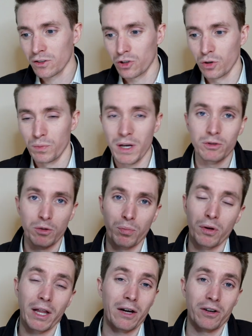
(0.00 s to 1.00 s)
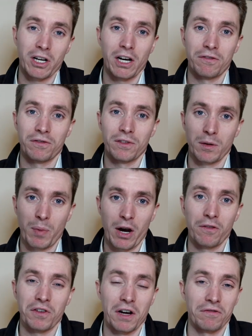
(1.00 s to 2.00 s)
to be able to pull out a, cuff, a
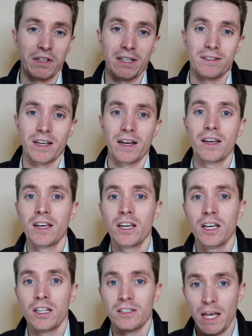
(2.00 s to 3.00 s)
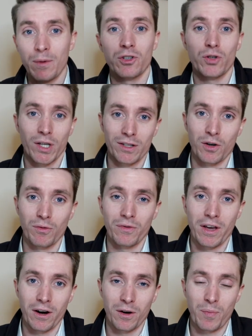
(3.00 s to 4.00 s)
pair of cufflinks that demonstrates their,
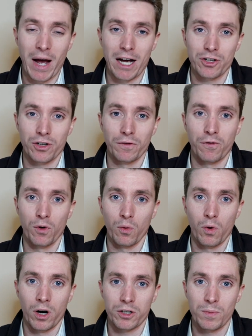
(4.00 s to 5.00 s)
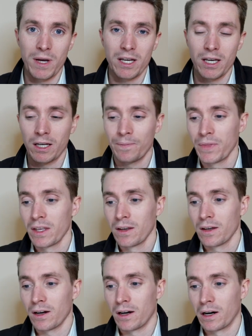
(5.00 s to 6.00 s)
their passion for watchmaking.
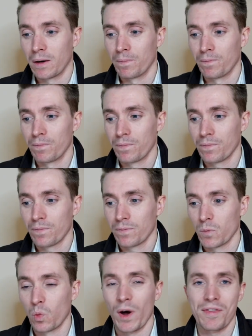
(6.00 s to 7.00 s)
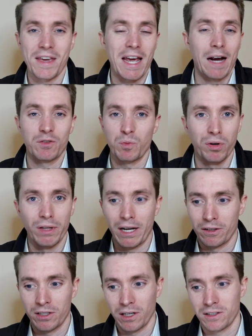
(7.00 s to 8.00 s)
Um, when they have to pull
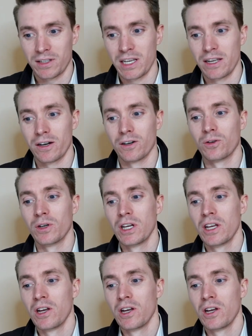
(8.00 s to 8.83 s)
out a tuxedo